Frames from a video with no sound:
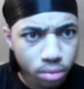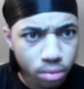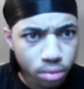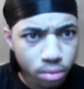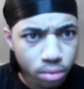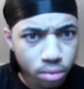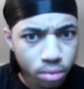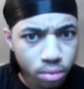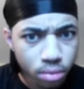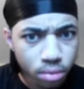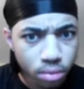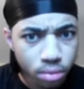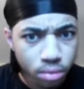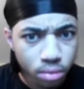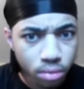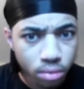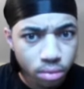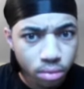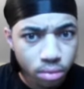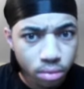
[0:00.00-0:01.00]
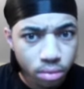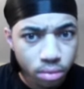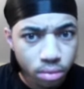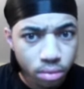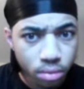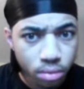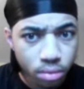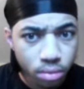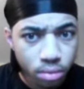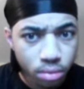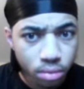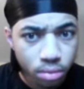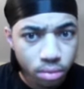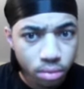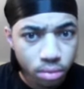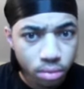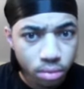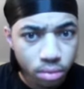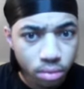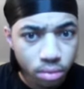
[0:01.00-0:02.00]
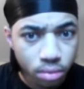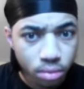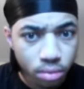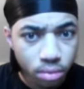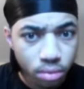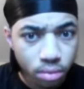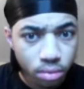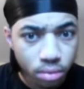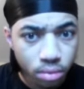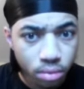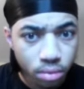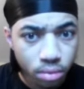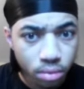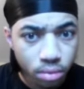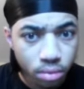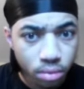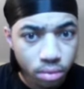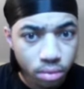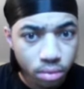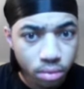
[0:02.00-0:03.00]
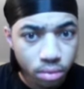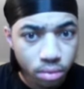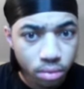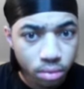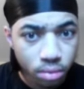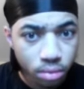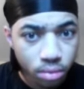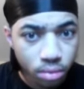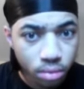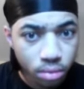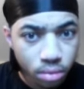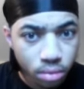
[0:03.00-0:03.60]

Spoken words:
[no speech]